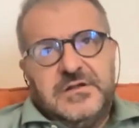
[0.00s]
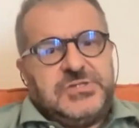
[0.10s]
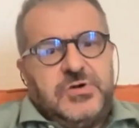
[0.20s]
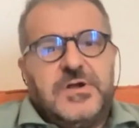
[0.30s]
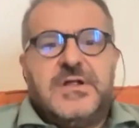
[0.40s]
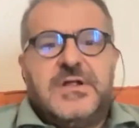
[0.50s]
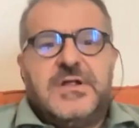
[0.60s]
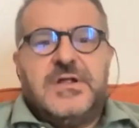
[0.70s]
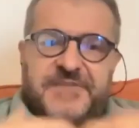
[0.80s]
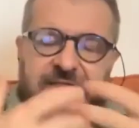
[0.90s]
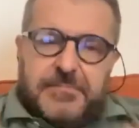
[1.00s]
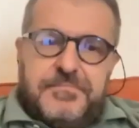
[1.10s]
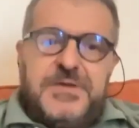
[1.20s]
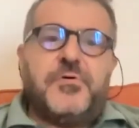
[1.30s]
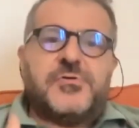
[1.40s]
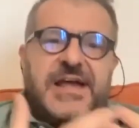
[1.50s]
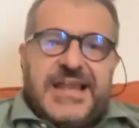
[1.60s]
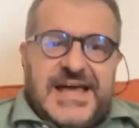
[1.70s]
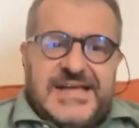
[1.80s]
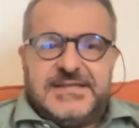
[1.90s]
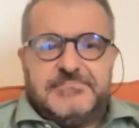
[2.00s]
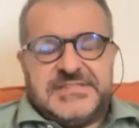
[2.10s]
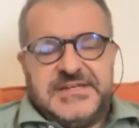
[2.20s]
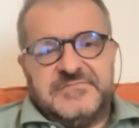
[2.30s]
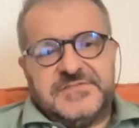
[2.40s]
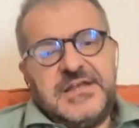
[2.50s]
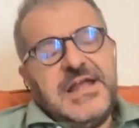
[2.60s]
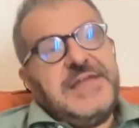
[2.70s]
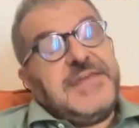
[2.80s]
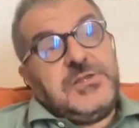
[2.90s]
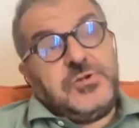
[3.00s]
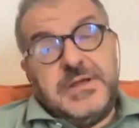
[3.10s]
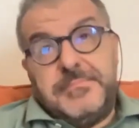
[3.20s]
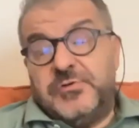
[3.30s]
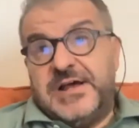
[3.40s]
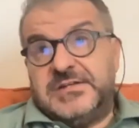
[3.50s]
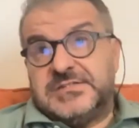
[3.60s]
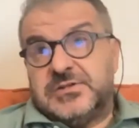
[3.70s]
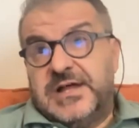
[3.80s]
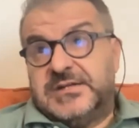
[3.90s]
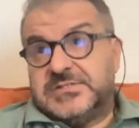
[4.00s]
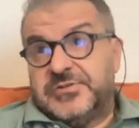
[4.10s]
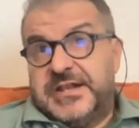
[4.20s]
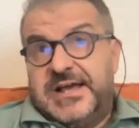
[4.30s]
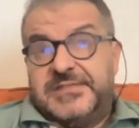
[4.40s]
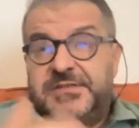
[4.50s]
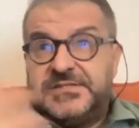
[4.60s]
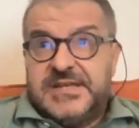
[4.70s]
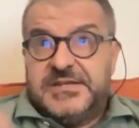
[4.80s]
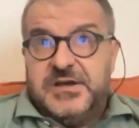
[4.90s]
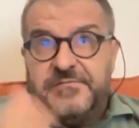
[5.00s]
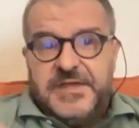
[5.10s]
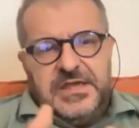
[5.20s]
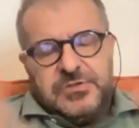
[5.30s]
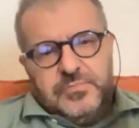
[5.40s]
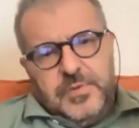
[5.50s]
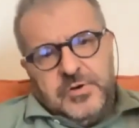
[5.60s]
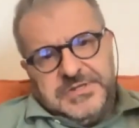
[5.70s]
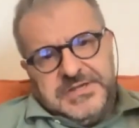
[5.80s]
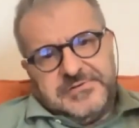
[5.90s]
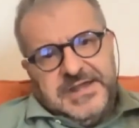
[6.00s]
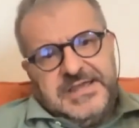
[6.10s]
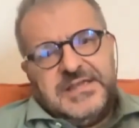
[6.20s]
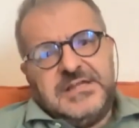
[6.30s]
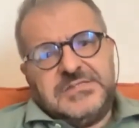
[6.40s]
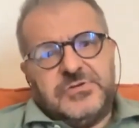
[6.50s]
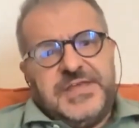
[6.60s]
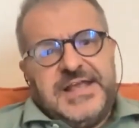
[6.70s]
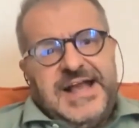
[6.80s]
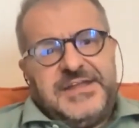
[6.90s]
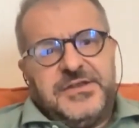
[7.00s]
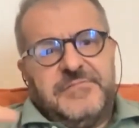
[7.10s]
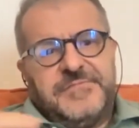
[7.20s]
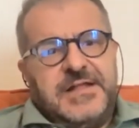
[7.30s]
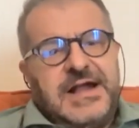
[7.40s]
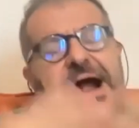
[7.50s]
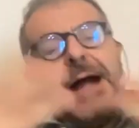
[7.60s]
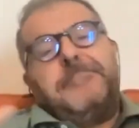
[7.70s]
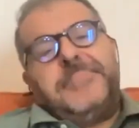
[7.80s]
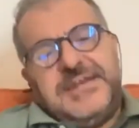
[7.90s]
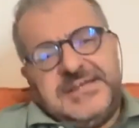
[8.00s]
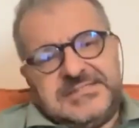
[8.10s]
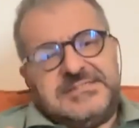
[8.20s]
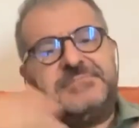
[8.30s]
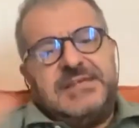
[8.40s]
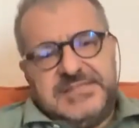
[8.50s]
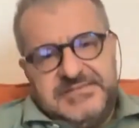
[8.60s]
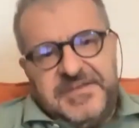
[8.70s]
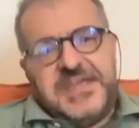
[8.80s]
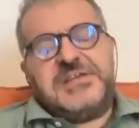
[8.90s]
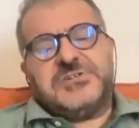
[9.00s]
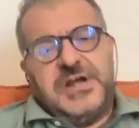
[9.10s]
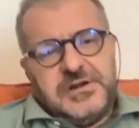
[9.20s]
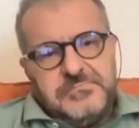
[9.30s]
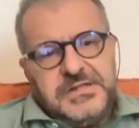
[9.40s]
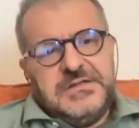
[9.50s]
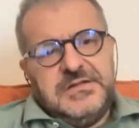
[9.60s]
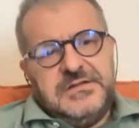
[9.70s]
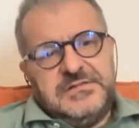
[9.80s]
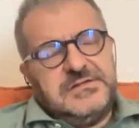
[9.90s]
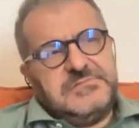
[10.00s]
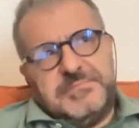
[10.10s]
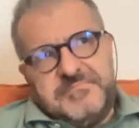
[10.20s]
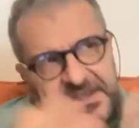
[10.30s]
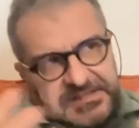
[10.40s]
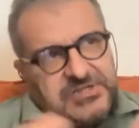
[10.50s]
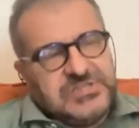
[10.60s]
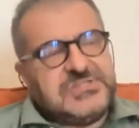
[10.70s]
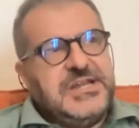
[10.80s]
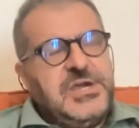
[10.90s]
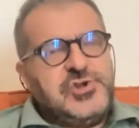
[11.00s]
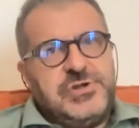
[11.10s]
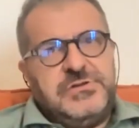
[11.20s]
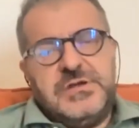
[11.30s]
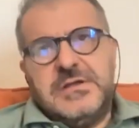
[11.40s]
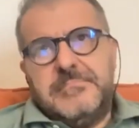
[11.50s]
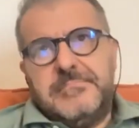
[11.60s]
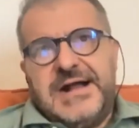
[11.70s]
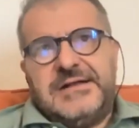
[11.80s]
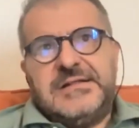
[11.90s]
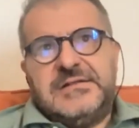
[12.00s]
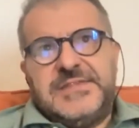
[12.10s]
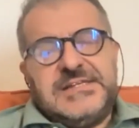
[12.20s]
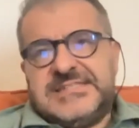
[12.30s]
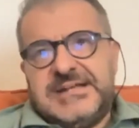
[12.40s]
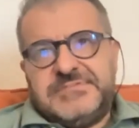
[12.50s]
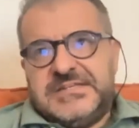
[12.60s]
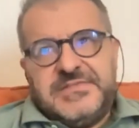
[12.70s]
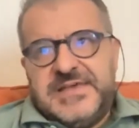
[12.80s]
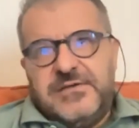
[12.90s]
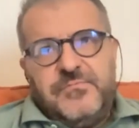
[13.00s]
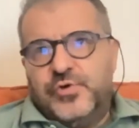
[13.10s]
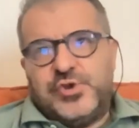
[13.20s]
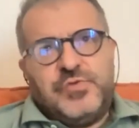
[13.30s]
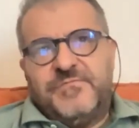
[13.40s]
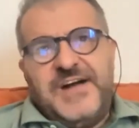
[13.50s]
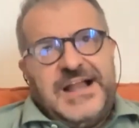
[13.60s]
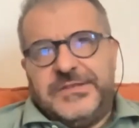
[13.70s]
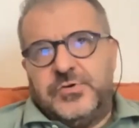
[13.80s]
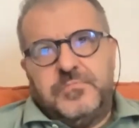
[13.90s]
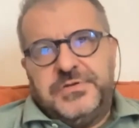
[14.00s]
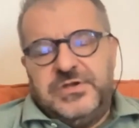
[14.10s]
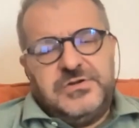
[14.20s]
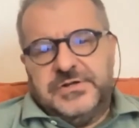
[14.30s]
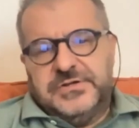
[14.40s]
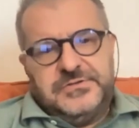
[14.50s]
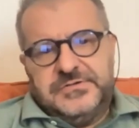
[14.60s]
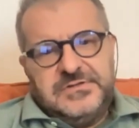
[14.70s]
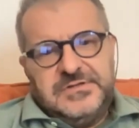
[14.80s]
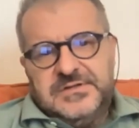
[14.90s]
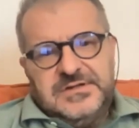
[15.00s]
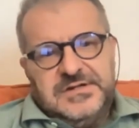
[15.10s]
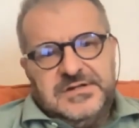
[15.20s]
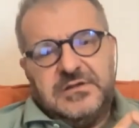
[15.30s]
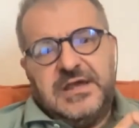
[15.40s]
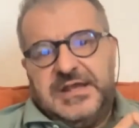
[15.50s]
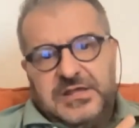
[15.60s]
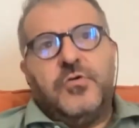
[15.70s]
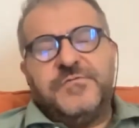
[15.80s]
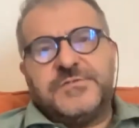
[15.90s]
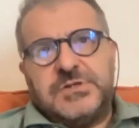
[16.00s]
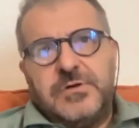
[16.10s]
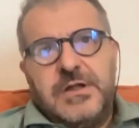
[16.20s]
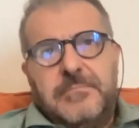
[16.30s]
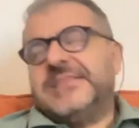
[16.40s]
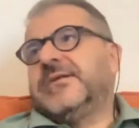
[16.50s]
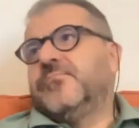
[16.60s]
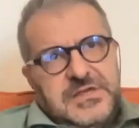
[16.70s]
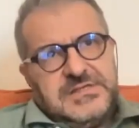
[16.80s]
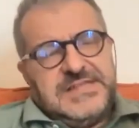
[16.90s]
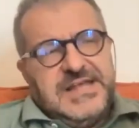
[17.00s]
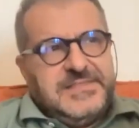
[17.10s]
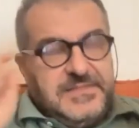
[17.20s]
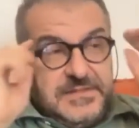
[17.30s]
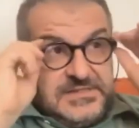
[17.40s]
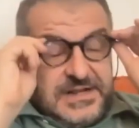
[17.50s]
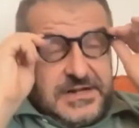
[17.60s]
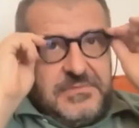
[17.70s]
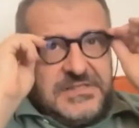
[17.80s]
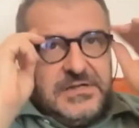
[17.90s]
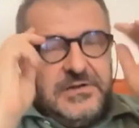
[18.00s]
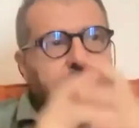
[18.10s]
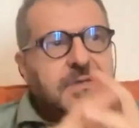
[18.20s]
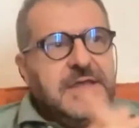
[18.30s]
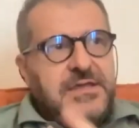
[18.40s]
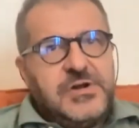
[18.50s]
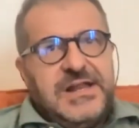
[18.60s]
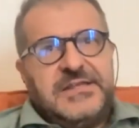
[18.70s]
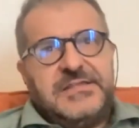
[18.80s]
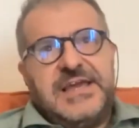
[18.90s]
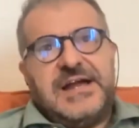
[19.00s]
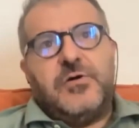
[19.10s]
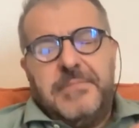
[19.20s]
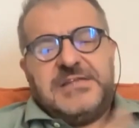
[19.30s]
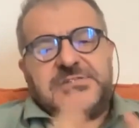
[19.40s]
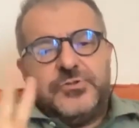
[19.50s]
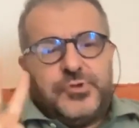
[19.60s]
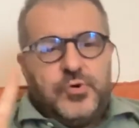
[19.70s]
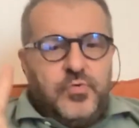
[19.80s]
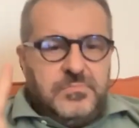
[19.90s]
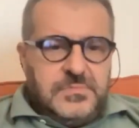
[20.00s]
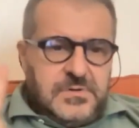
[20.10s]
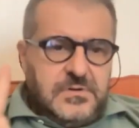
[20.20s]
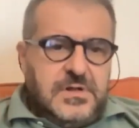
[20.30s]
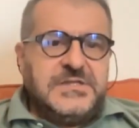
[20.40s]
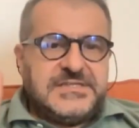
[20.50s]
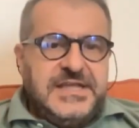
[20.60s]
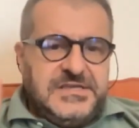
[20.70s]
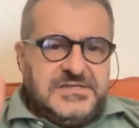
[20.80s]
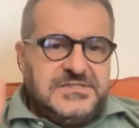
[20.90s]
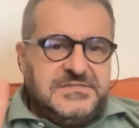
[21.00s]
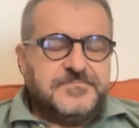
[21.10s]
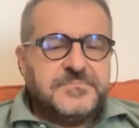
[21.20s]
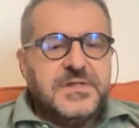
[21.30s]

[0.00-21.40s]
So the fact that people realize themselves and they talk about Aristotle. Aristotle had this idea of eudaimonia, right? So the kind of happiness, that's a vague term and a vague translation, but that's something that we should value, period. And also, Putnam thinks that disagreements on morality are based on two mistakes.